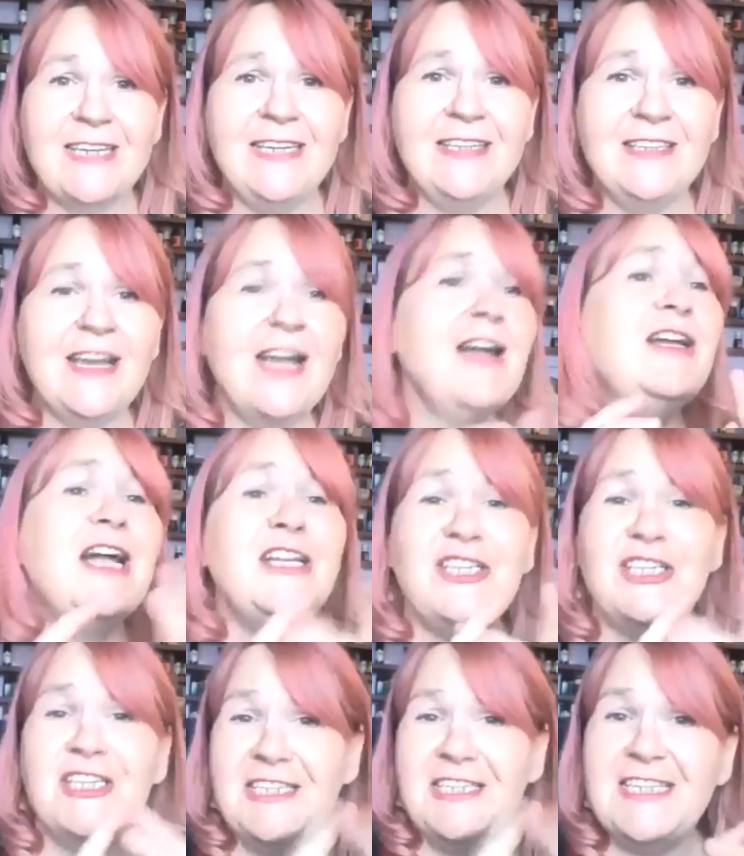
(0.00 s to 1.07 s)
And
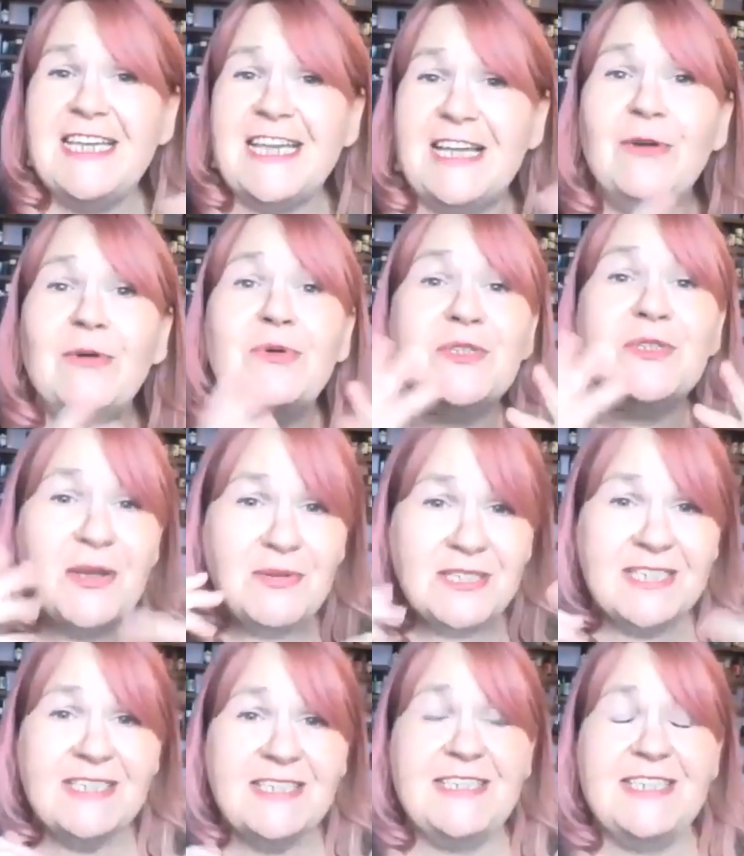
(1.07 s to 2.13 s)
D, also
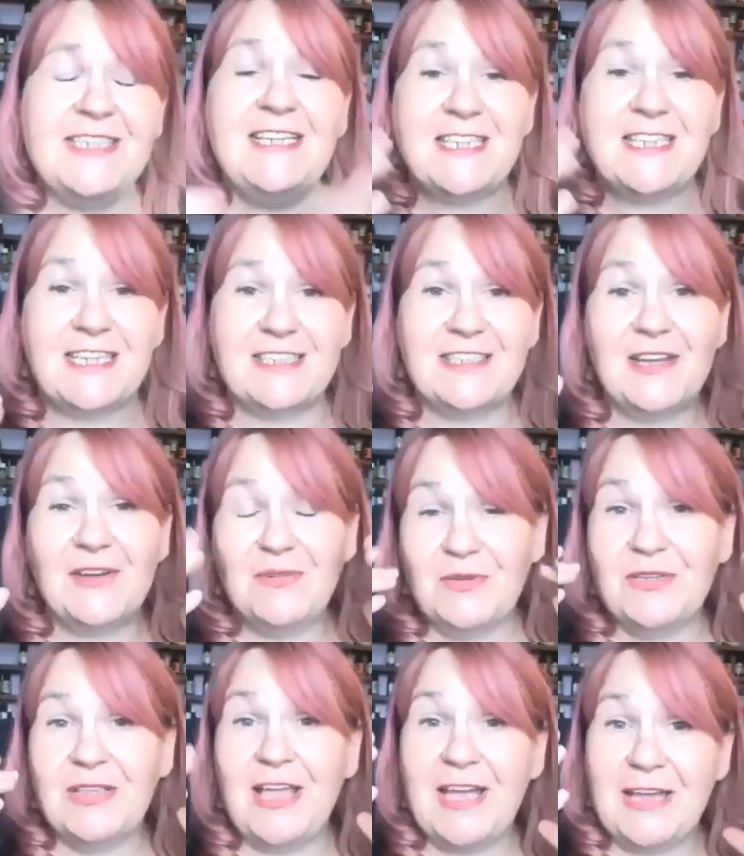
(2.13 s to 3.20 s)
synesthetic. So
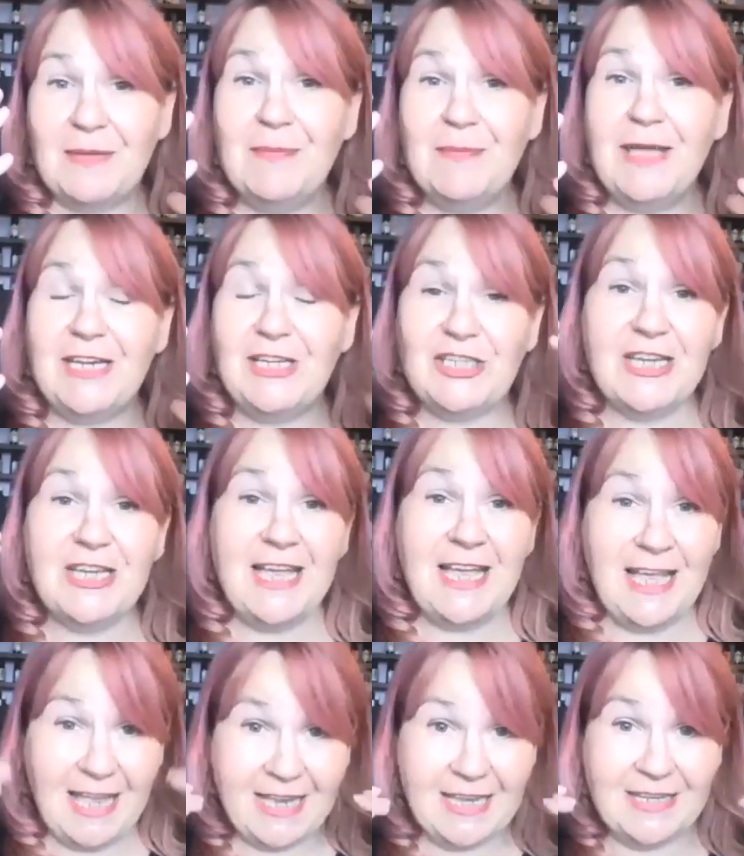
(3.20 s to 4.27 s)
like me, she
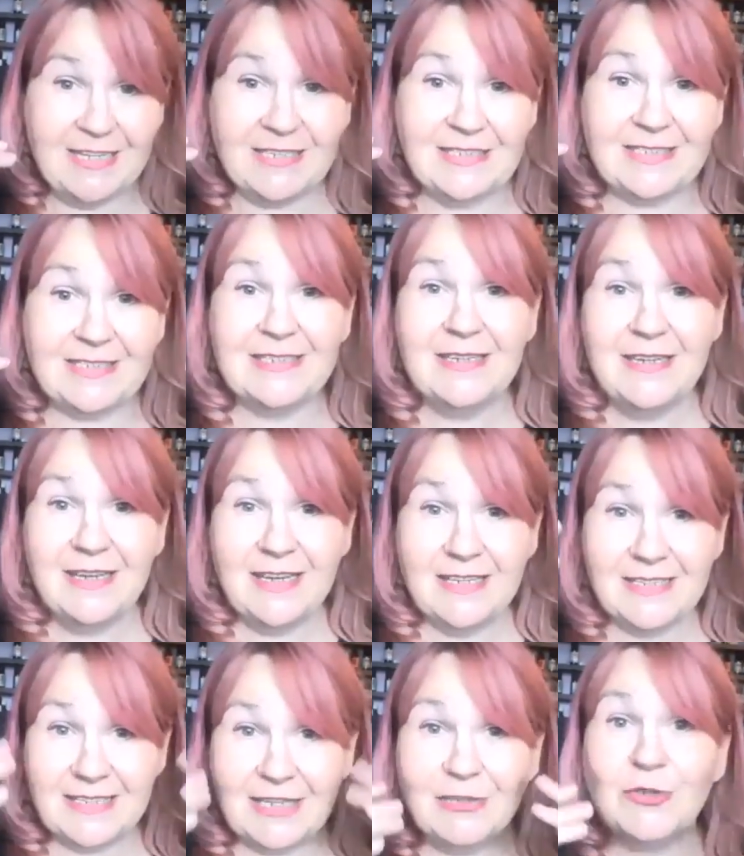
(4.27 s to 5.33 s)
hears
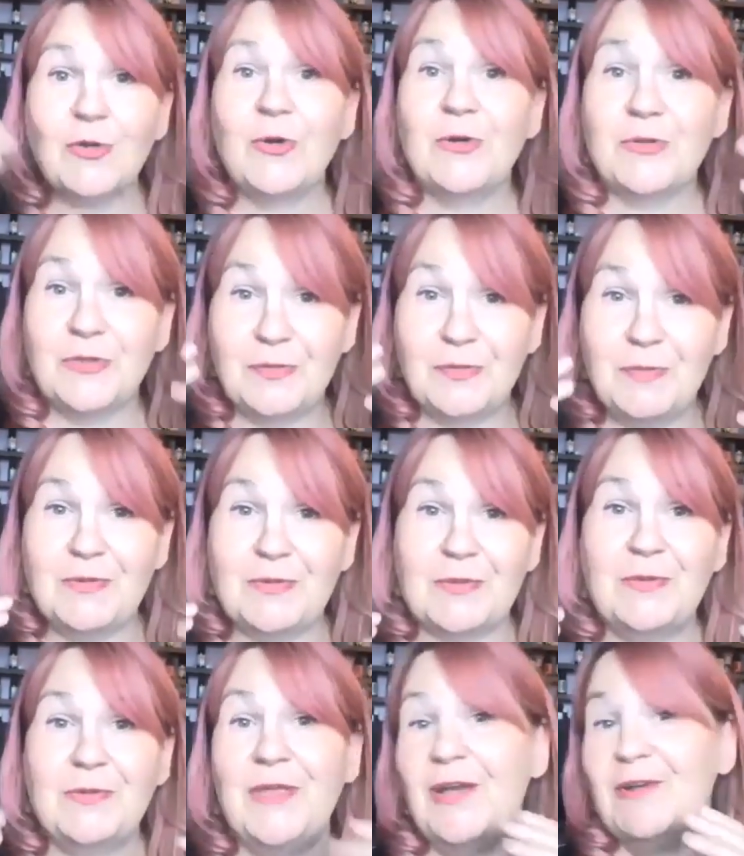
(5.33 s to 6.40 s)
essential oils as
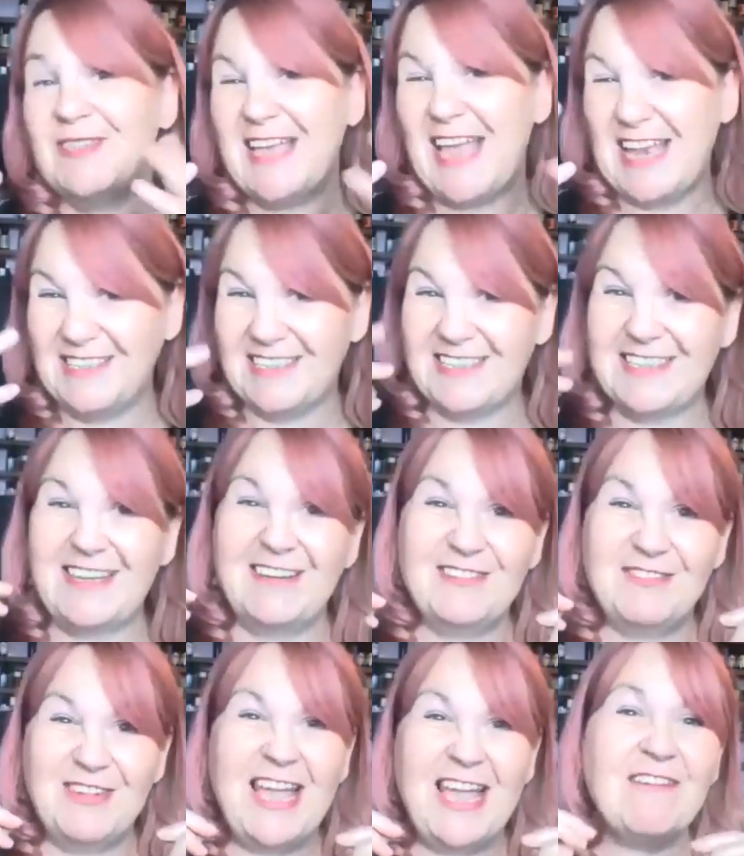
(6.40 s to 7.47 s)
musical notes, hence that
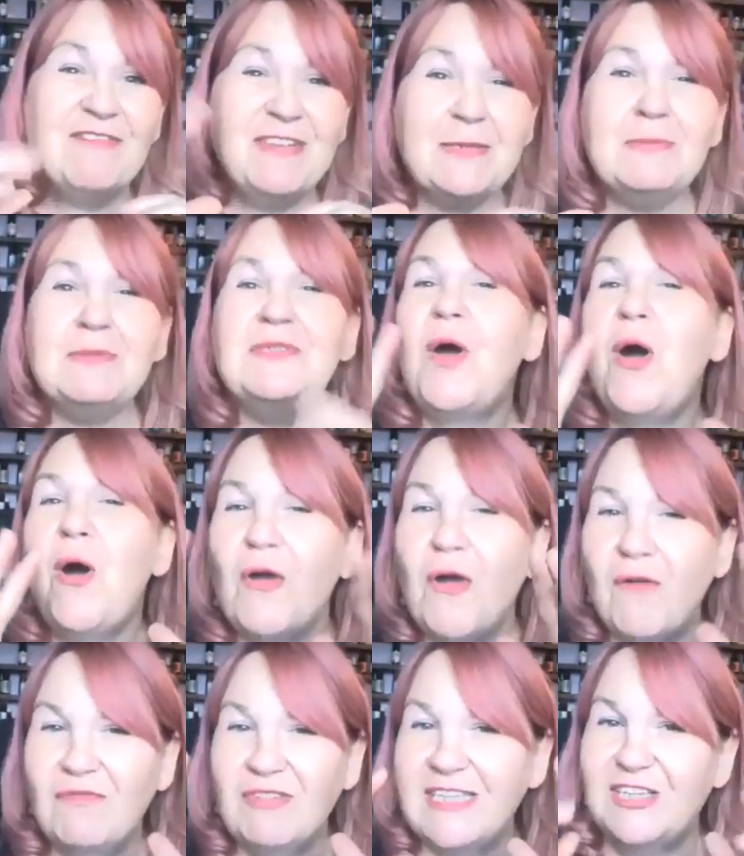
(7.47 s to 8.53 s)
we have these bizarre
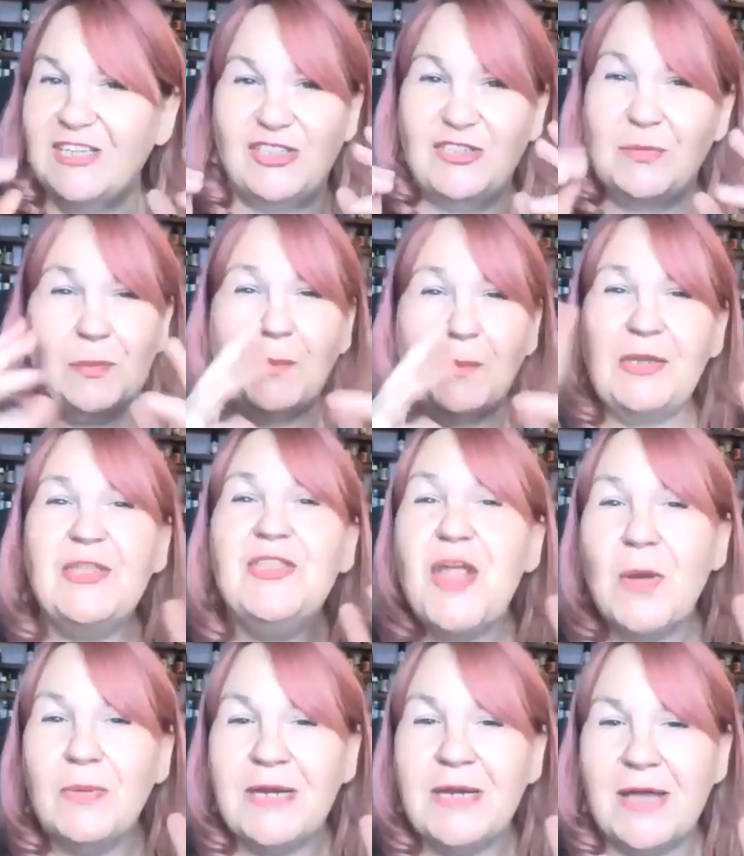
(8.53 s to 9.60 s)
conversations that probably
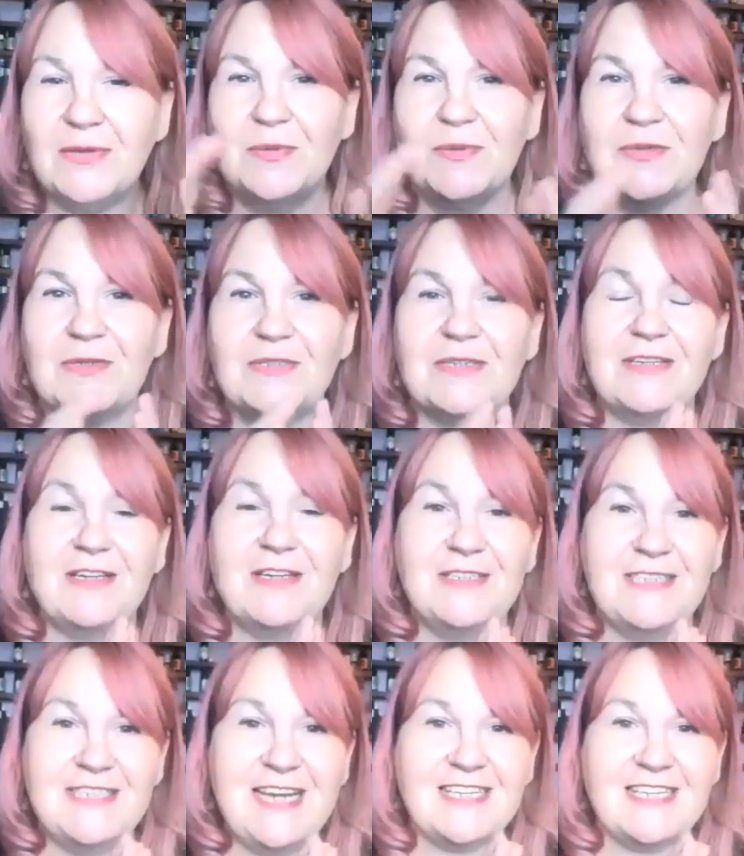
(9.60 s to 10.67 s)
nobody else would
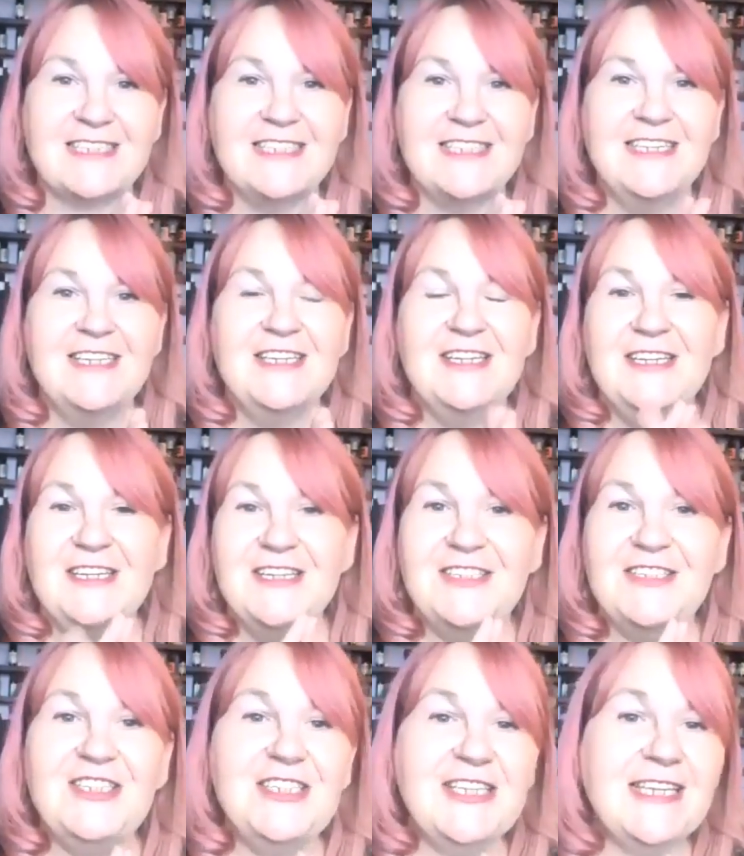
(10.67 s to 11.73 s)
understand.
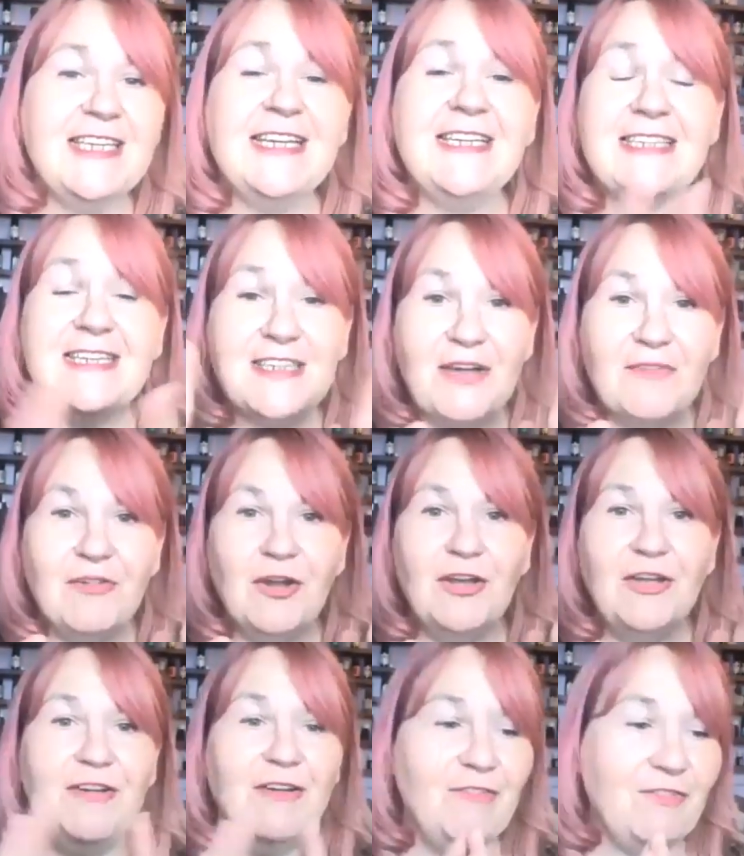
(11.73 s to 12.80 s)
So she said, Liz, I've
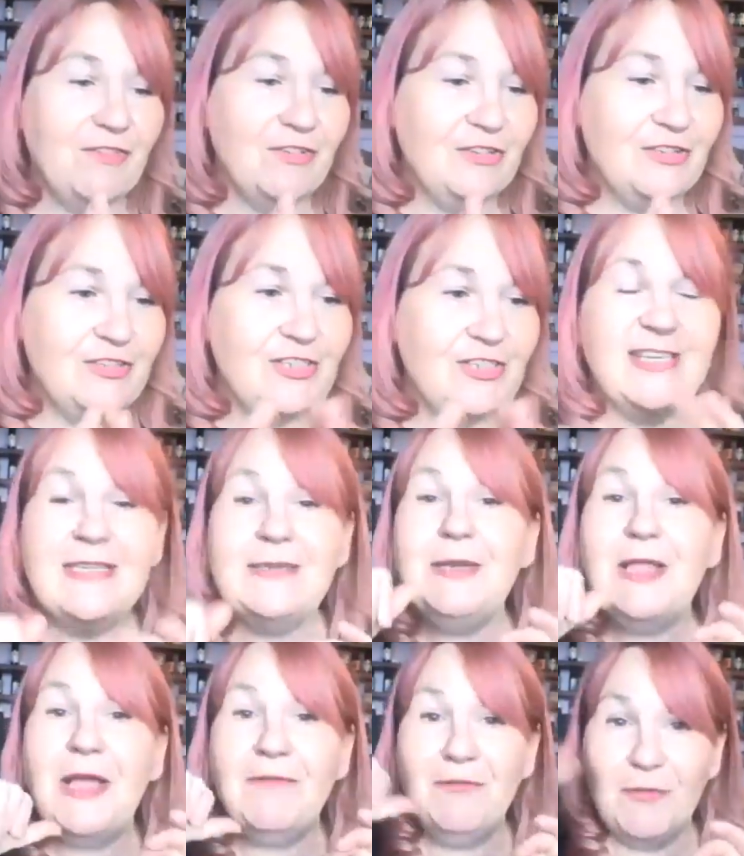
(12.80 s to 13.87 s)
got, she sends
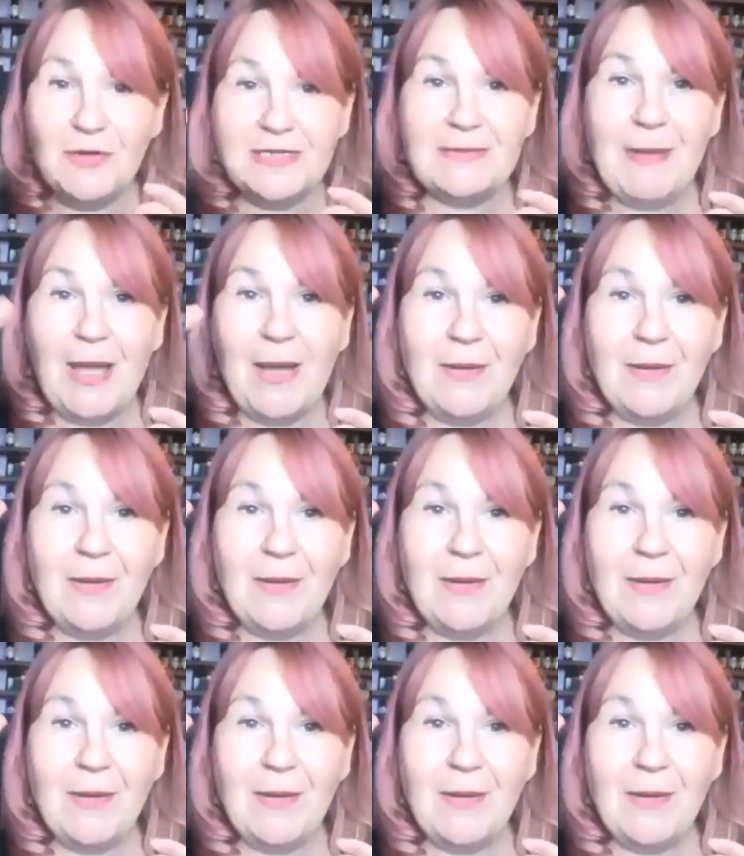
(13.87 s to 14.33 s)
me like voice